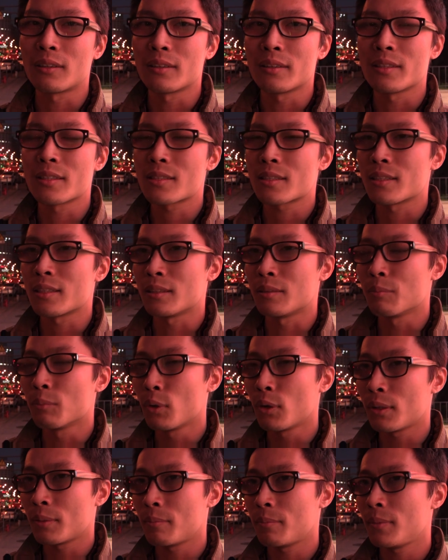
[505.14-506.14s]
is
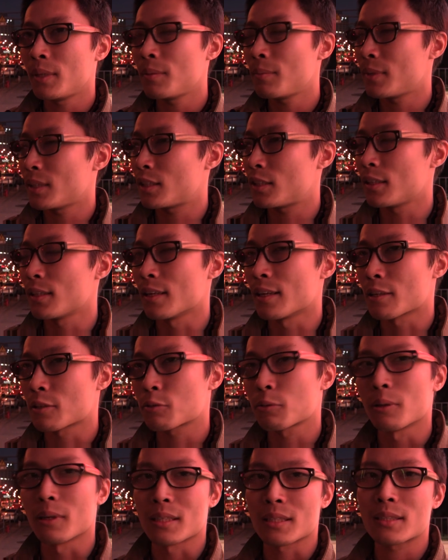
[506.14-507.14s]
a limited
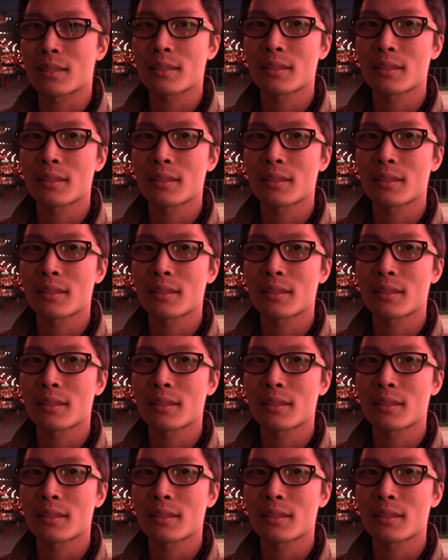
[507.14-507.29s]
source.